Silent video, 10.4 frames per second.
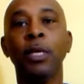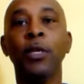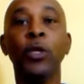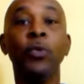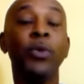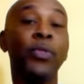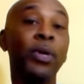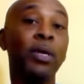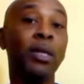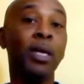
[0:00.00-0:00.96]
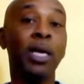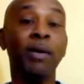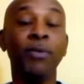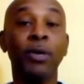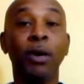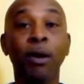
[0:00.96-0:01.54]
And you would think that
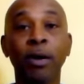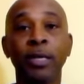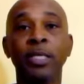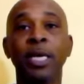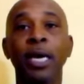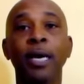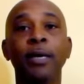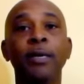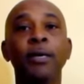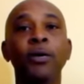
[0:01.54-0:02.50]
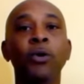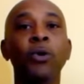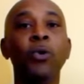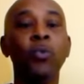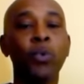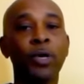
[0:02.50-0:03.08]
having a heart attack
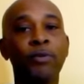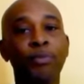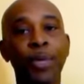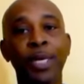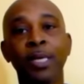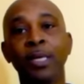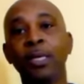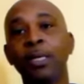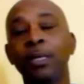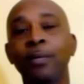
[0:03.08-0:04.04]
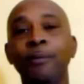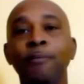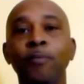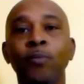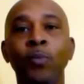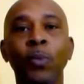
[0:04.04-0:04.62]
would have been
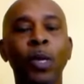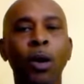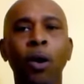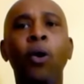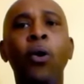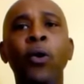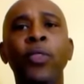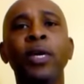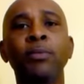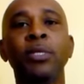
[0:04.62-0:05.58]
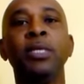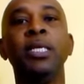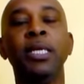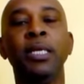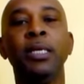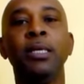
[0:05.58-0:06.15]
all that was
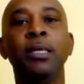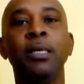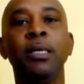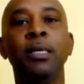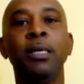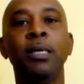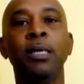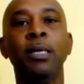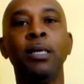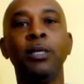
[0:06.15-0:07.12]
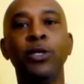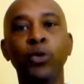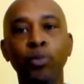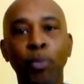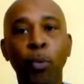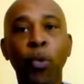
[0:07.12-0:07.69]
needed to
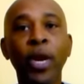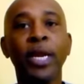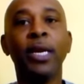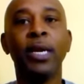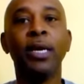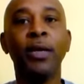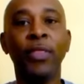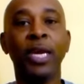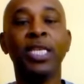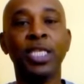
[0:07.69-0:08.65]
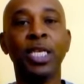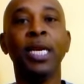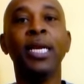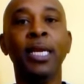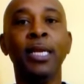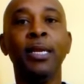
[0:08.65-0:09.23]
break that
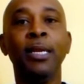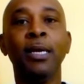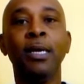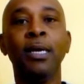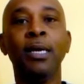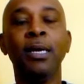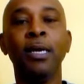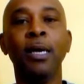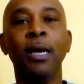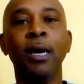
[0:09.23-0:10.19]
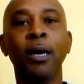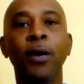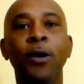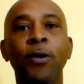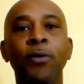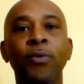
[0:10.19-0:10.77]
chain
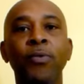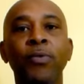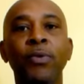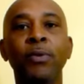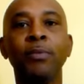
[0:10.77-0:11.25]
of